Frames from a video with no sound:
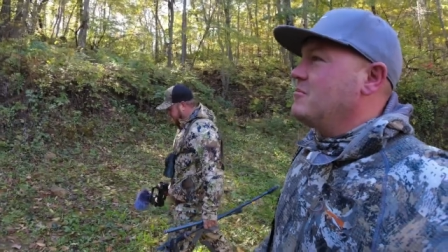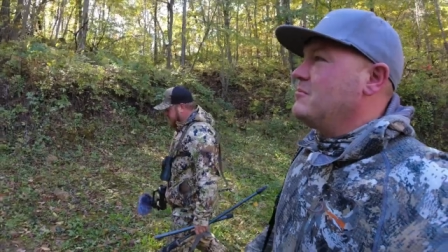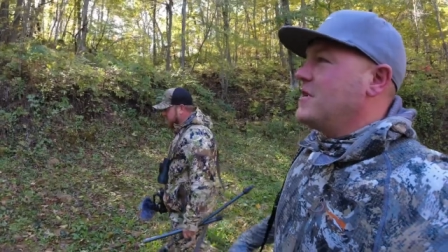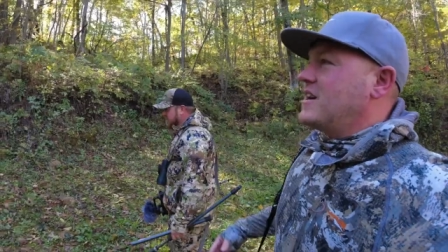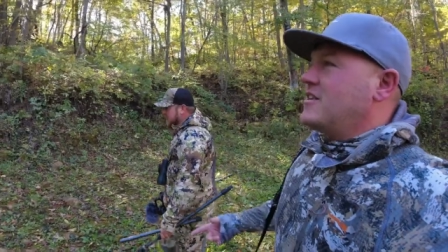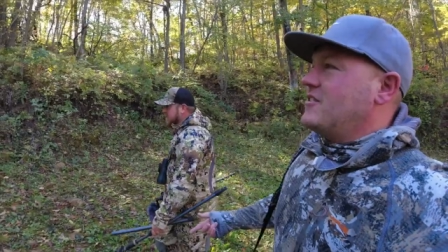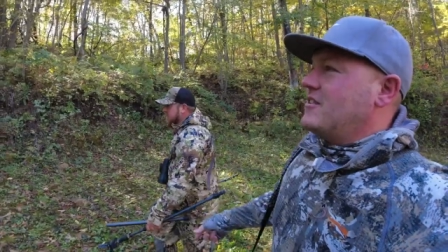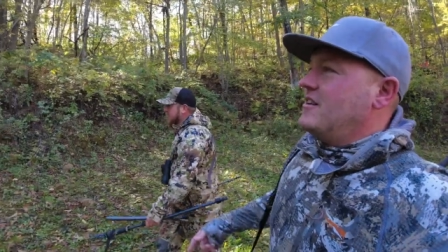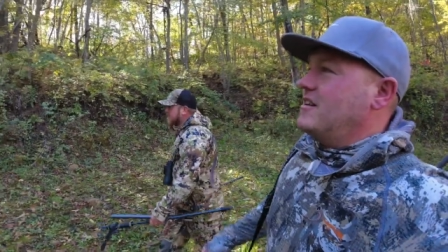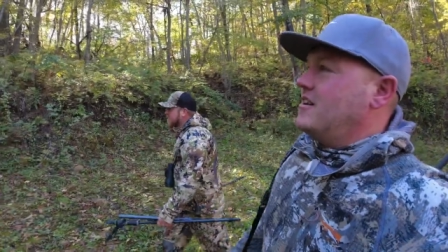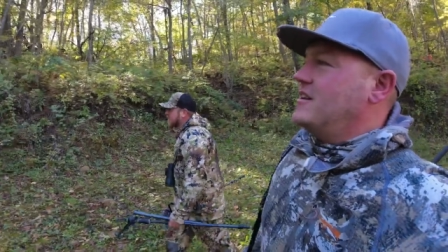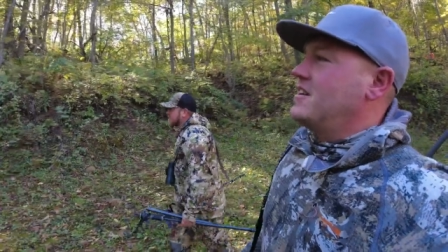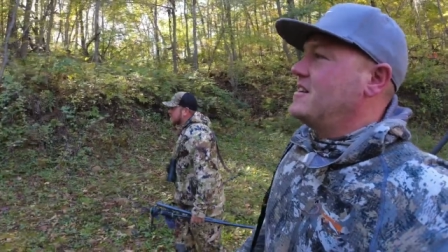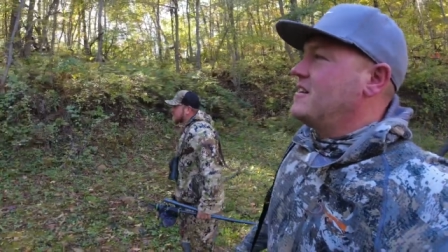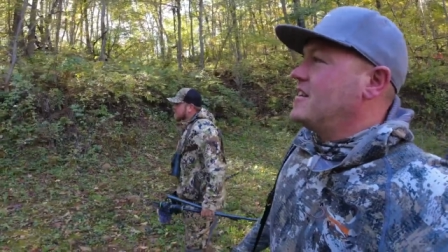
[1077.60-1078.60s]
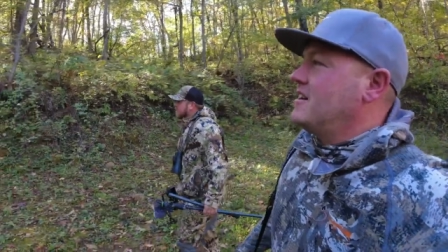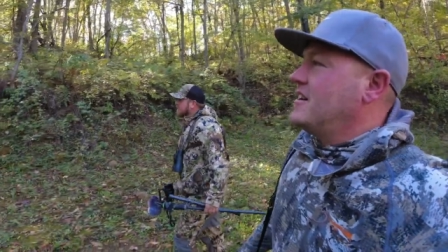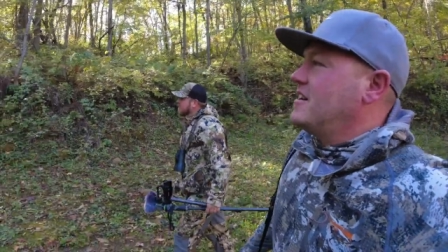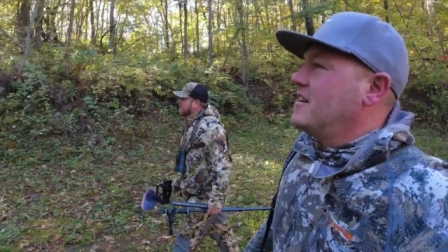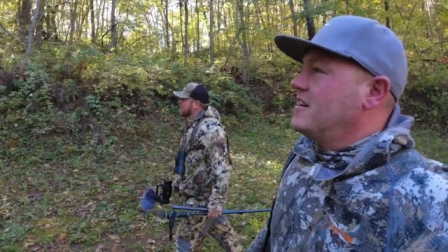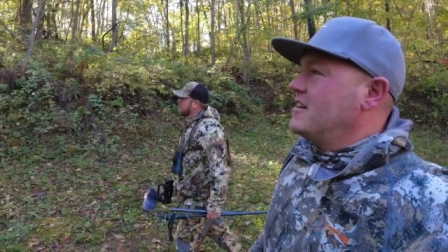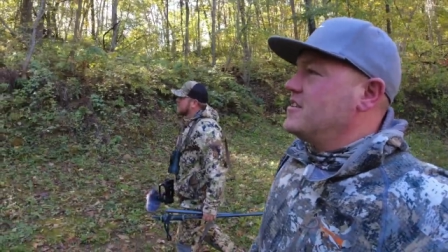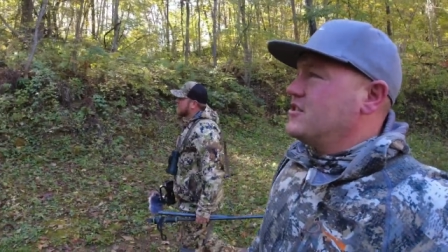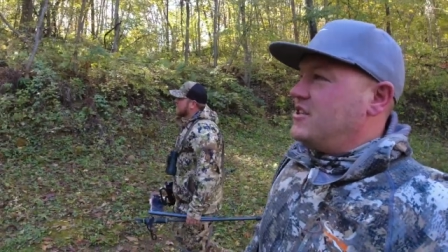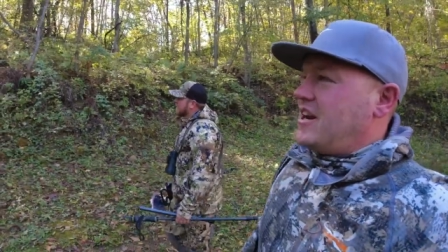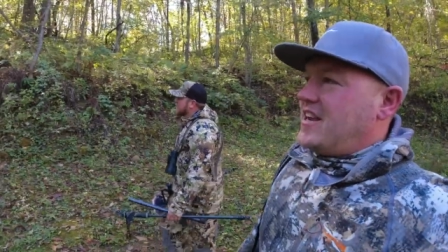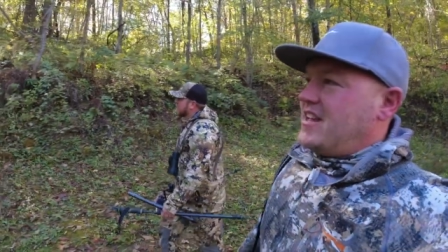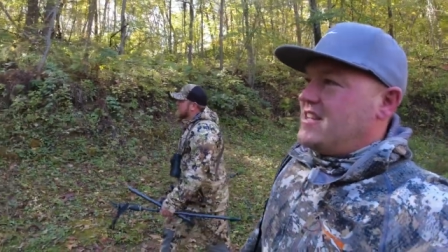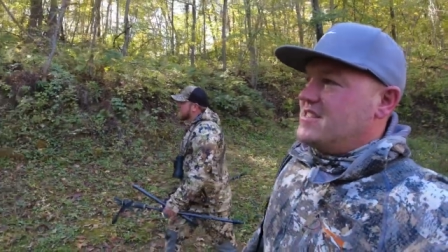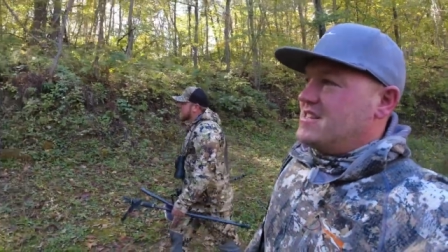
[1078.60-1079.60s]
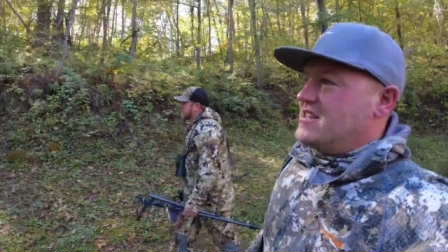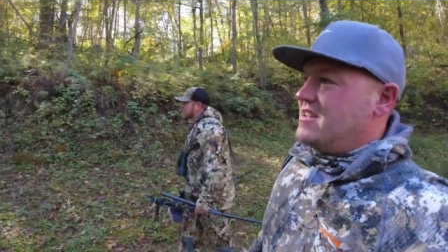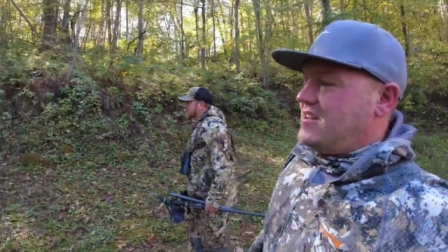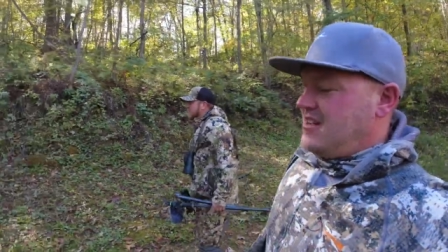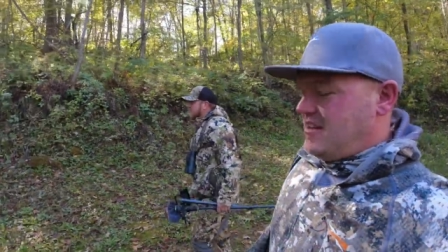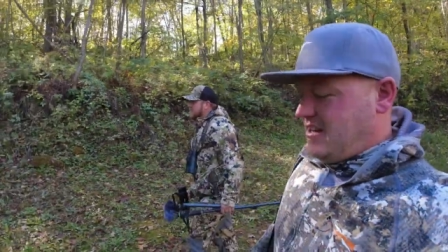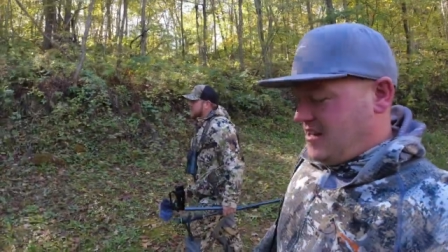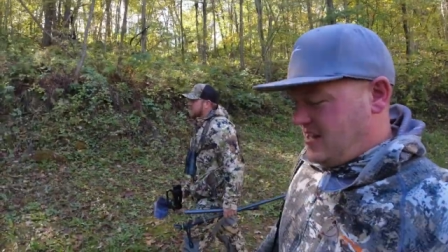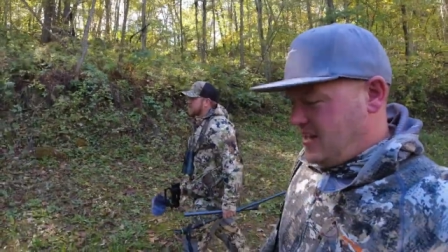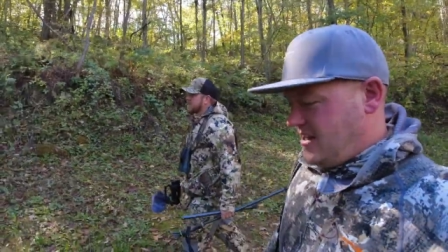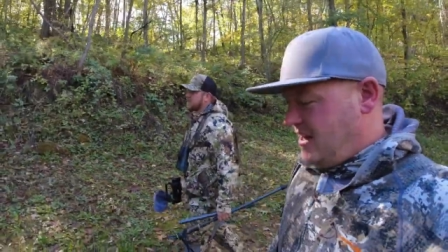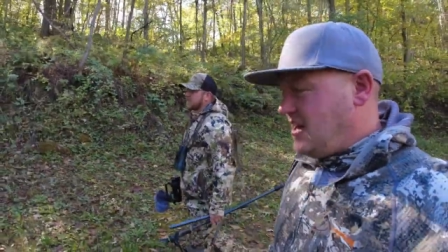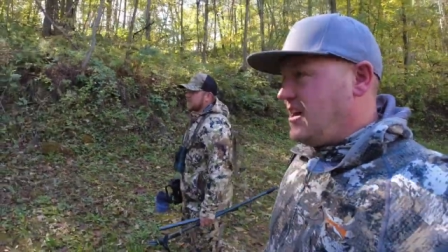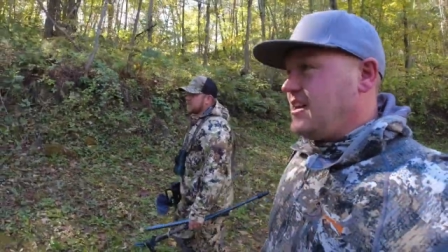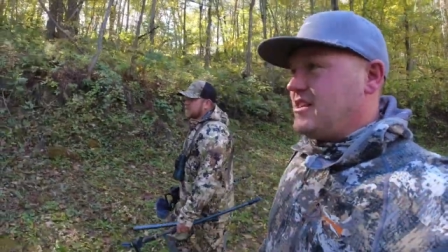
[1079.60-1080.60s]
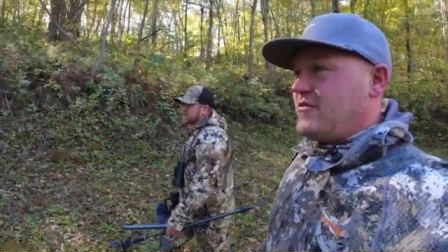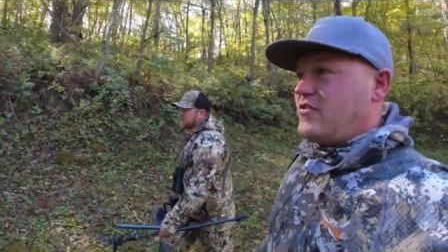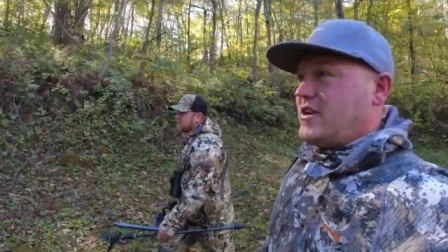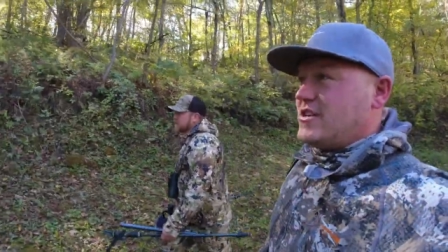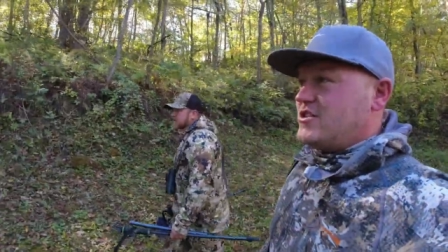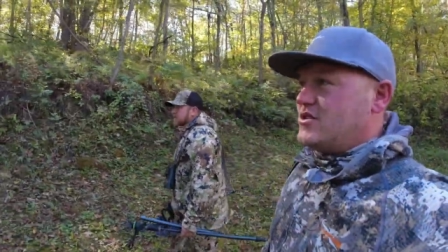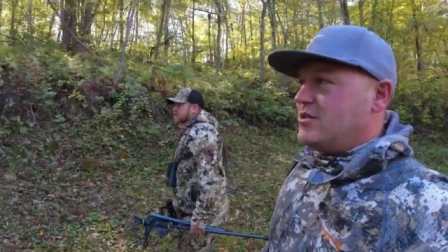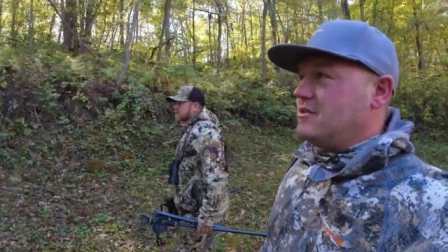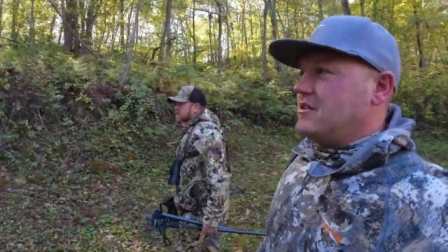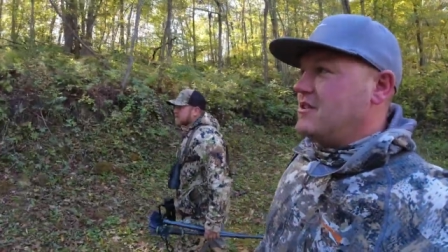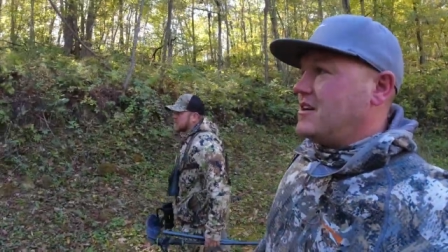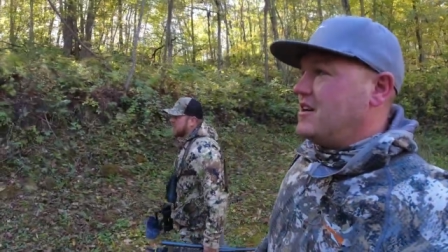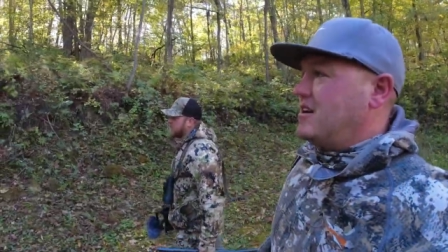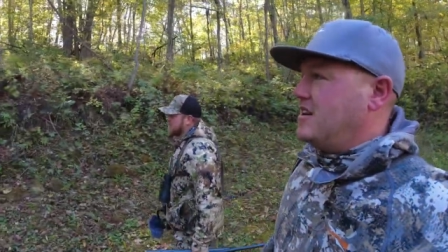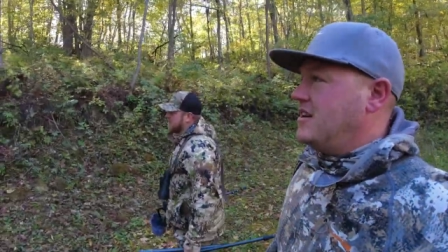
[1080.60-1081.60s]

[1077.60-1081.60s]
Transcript: Mickle shot his in the front shoulder